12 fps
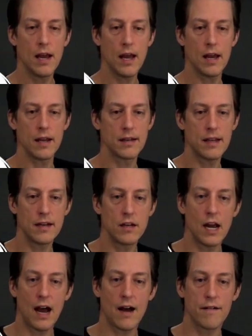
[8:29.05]
And then
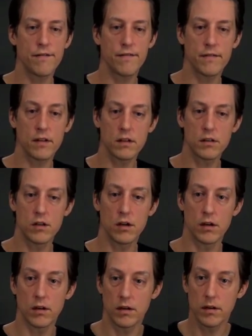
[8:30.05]
you have
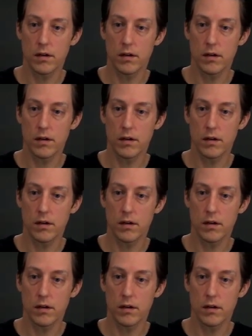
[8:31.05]
the